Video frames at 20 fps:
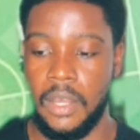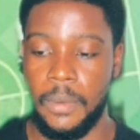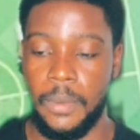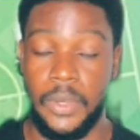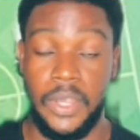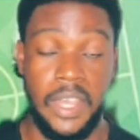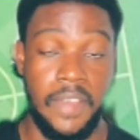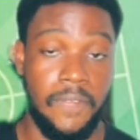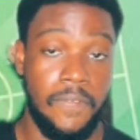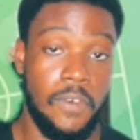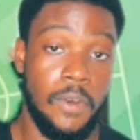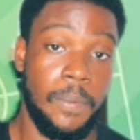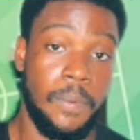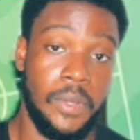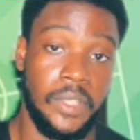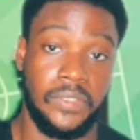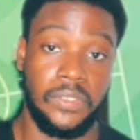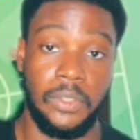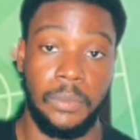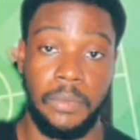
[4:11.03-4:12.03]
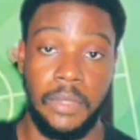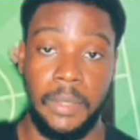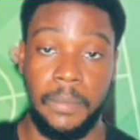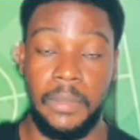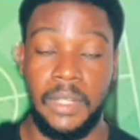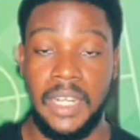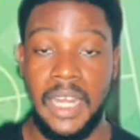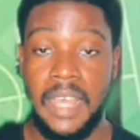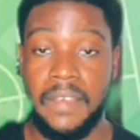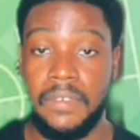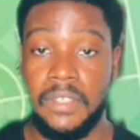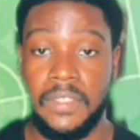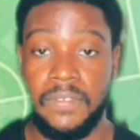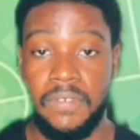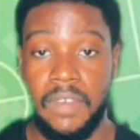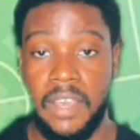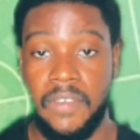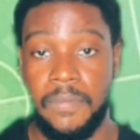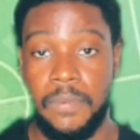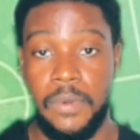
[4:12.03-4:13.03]
We have 4 points from him. Clivert
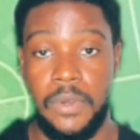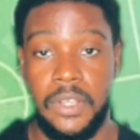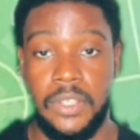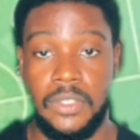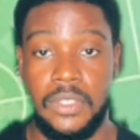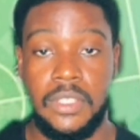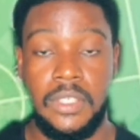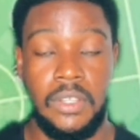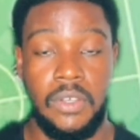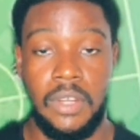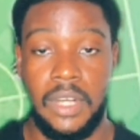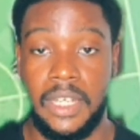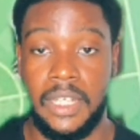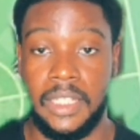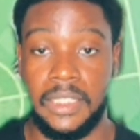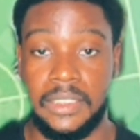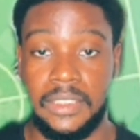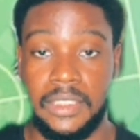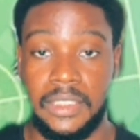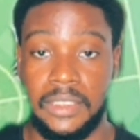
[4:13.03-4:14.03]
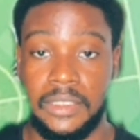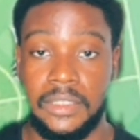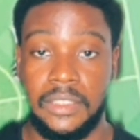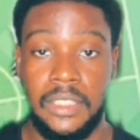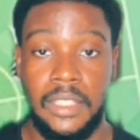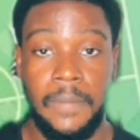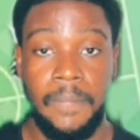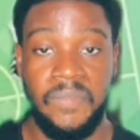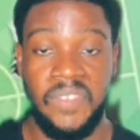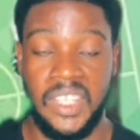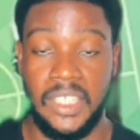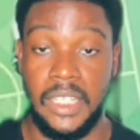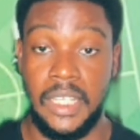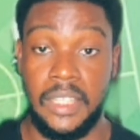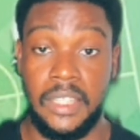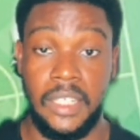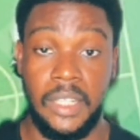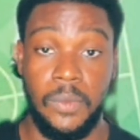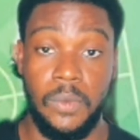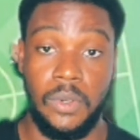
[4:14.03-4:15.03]
5 points, got an assist in their
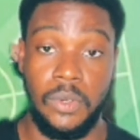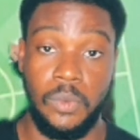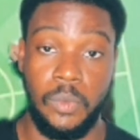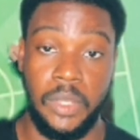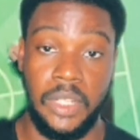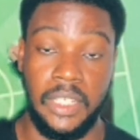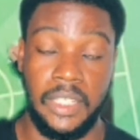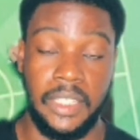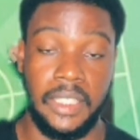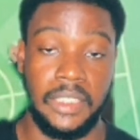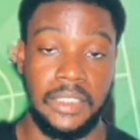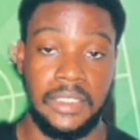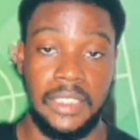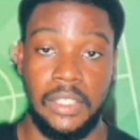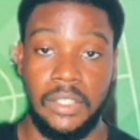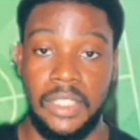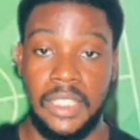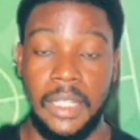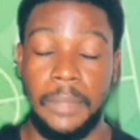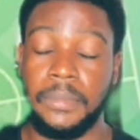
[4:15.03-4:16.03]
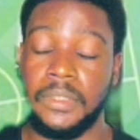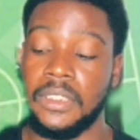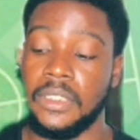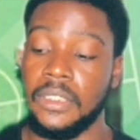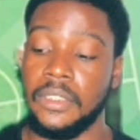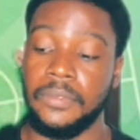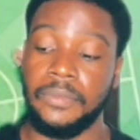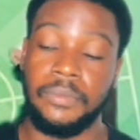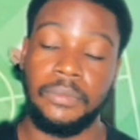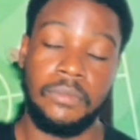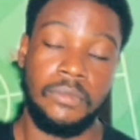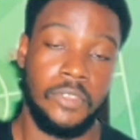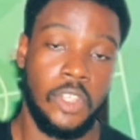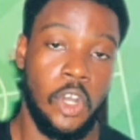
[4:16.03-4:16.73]
3-1 win against Southampton.